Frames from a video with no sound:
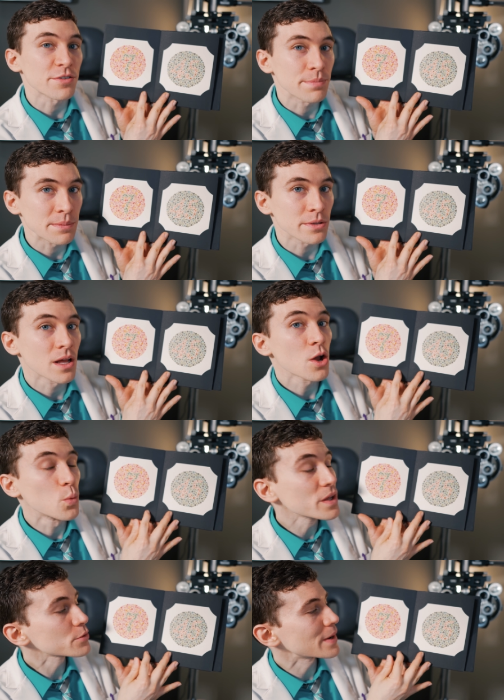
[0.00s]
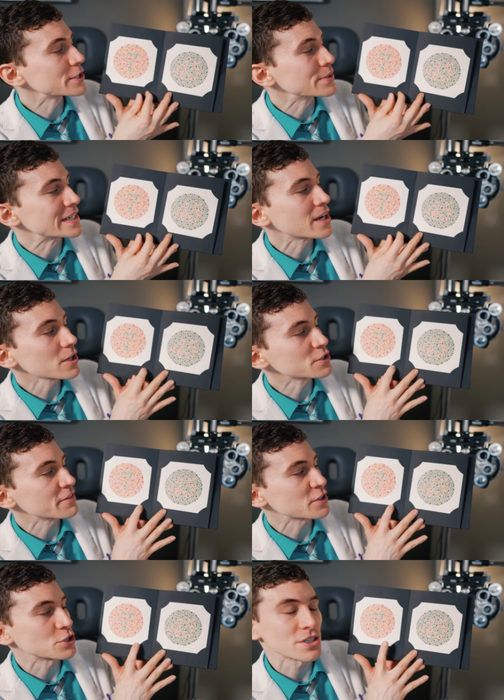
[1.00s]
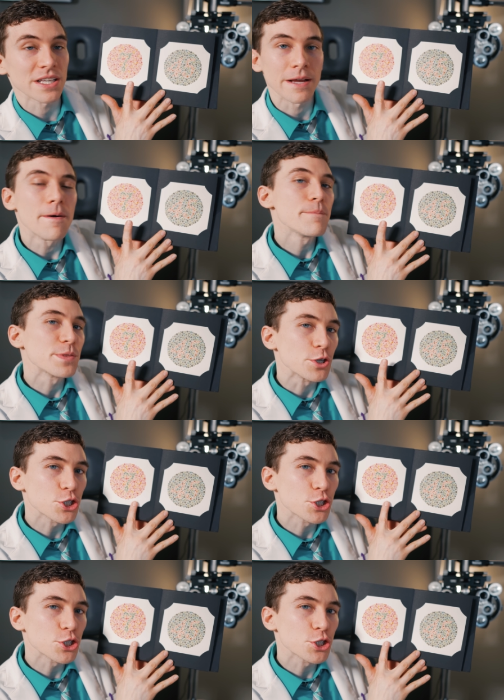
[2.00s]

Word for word: for people with red-green color deficiency. There